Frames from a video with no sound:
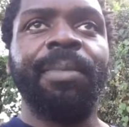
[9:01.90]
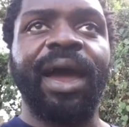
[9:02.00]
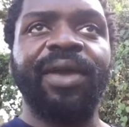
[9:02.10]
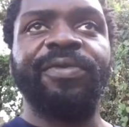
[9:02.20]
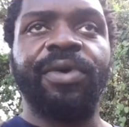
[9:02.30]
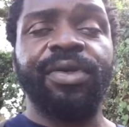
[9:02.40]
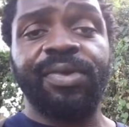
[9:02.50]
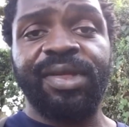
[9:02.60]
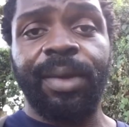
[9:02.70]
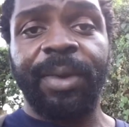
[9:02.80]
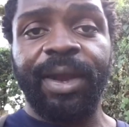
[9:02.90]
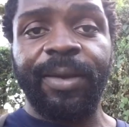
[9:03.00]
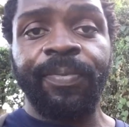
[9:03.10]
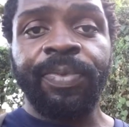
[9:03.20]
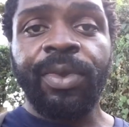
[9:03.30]
back and forths with
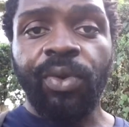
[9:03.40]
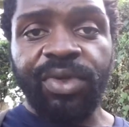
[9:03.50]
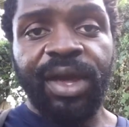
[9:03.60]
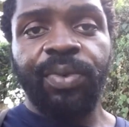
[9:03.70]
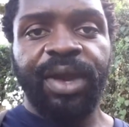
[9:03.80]
somebody who said